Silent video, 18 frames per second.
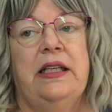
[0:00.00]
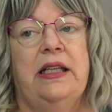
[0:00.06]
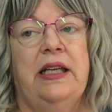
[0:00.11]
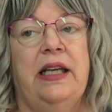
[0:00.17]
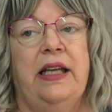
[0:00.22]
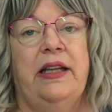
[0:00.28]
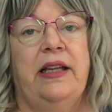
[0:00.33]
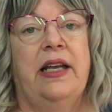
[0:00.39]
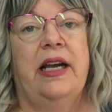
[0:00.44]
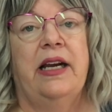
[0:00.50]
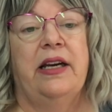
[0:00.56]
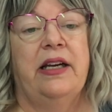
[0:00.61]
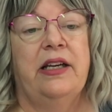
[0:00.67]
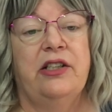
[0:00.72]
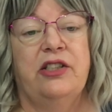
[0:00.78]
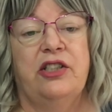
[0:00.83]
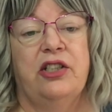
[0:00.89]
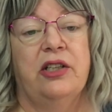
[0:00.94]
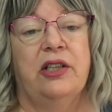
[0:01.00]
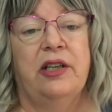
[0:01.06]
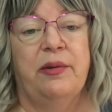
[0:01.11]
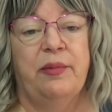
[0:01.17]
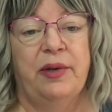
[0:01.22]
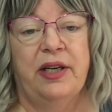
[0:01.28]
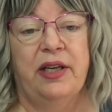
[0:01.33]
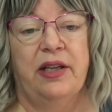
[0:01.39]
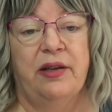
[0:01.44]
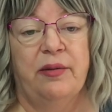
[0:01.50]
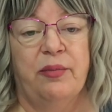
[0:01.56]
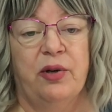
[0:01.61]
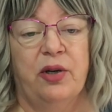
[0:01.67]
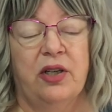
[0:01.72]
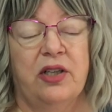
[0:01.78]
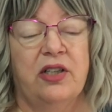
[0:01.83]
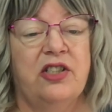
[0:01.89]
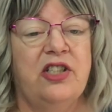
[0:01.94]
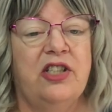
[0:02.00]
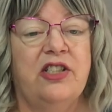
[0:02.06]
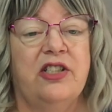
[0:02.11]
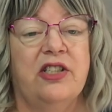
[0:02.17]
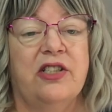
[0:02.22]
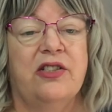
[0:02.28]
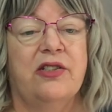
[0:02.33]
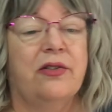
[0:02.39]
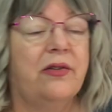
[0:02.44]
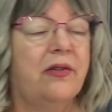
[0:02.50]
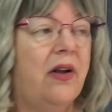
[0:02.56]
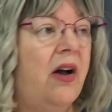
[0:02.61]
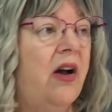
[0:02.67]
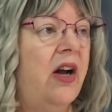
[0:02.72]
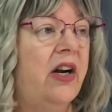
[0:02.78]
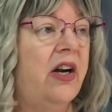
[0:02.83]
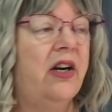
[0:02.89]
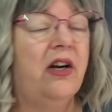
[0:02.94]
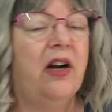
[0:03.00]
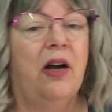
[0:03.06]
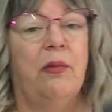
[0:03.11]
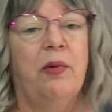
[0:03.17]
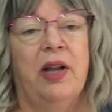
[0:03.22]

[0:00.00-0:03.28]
and that it shouldn't have been in the book, she's just on and on.